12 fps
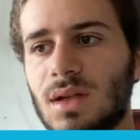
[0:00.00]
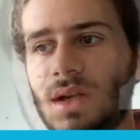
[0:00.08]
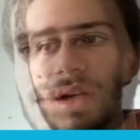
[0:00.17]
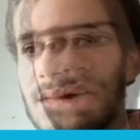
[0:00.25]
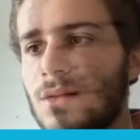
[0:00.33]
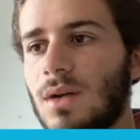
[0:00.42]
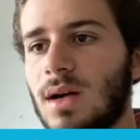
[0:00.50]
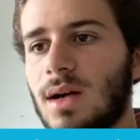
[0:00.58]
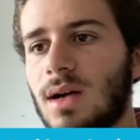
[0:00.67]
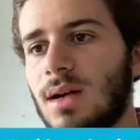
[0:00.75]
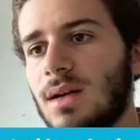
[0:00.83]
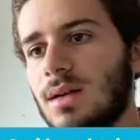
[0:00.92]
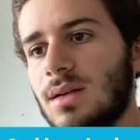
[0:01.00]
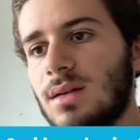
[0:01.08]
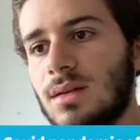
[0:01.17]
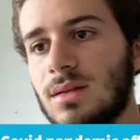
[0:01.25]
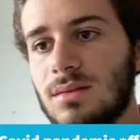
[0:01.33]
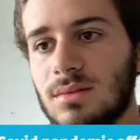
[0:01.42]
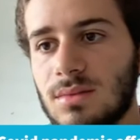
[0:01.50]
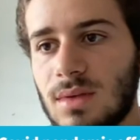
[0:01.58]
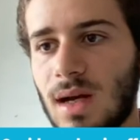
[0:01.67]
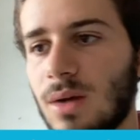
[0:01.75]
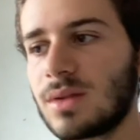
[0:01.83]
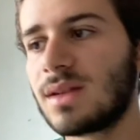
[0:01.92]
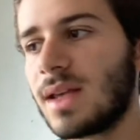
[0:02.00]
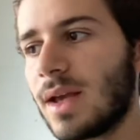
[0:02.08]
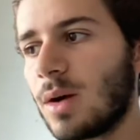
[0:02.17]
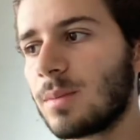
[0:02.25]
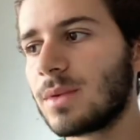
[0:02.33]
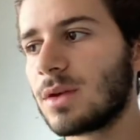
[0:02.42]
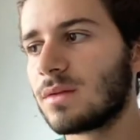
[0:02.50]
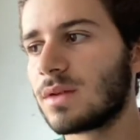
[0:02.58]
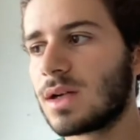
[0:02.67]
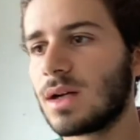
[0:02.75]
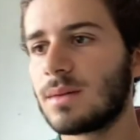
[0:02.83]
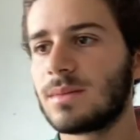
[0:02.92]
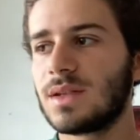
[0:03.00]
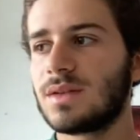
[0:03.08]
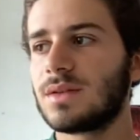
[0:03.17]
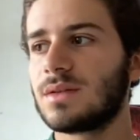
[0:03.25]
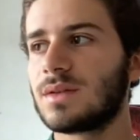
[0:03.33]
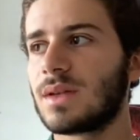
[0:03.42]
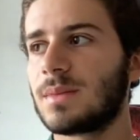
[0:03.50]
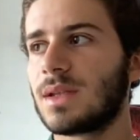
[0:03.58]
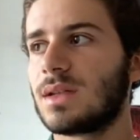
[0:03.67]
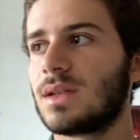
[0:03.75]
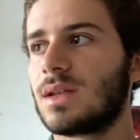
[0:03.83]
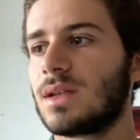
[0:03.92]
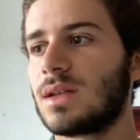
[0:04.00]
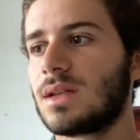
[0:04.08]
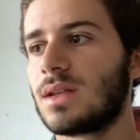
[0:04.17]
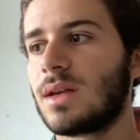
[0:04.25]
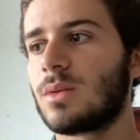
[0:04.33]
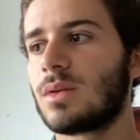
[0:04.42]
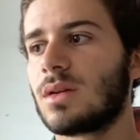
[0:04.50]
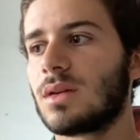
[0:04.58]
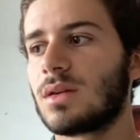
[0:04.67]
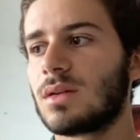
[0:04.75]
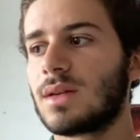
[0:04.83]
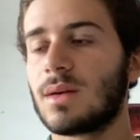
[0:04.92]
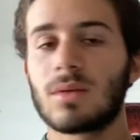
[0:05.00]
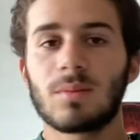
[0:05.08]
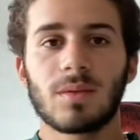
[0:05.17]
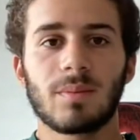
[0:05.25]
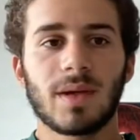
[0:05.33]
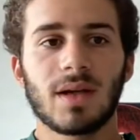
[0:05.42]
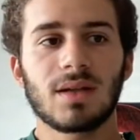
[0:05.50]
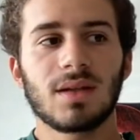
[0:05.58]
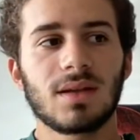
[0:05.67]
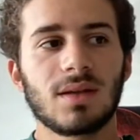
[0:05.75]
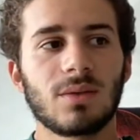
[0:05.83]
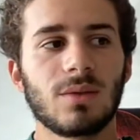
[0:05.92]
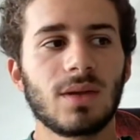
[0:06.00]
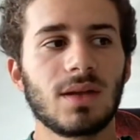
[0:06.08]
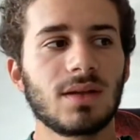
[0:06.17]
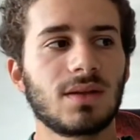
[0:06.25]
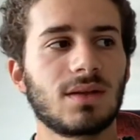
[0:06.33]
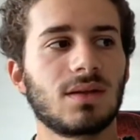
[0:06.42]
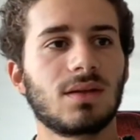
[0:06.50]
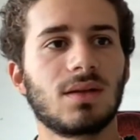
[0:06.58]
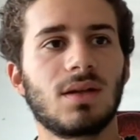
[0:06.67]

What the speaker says: And so how did they help me overcome issues? I mean, they were prepared, and they were willing to